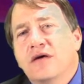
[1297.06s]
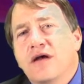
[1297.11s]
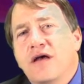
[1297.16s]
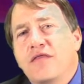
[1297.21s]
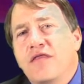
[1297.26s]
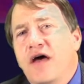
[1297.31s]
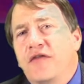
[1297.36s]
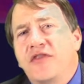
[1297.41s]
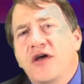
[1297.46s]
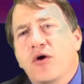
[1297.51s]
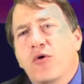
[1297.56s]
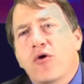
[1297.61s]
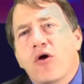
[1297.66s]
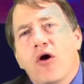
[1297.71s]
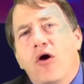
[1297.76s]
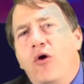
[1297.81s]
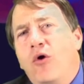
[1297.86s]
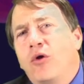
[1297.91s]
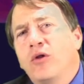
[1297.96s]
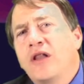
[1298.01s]
that there were
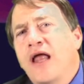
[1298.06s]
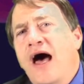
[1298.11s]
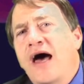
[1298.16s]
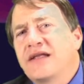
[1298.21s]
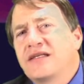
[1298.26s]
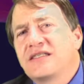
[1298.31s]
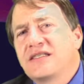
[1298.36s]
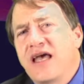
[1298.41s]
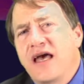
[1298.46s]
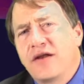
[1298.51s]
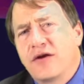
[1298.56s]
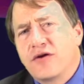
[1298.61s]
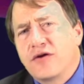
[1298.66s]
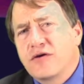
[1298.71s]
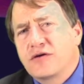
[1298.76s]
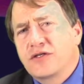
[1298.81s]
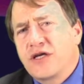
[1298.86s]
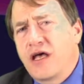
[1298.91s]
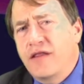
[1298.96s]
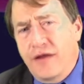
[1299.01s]
a whole lot of
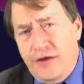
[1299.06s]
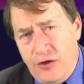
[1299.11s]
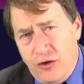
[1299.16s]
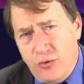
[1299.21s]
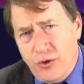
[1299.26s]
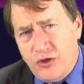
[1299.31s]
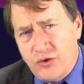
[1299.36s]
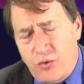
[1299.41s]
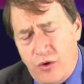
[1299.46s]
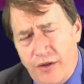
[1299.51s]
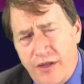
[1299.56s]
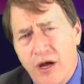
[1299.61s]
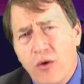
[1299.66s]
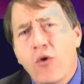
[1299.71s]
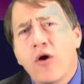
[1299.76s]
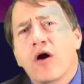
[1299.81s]
senators, and they knew which ones they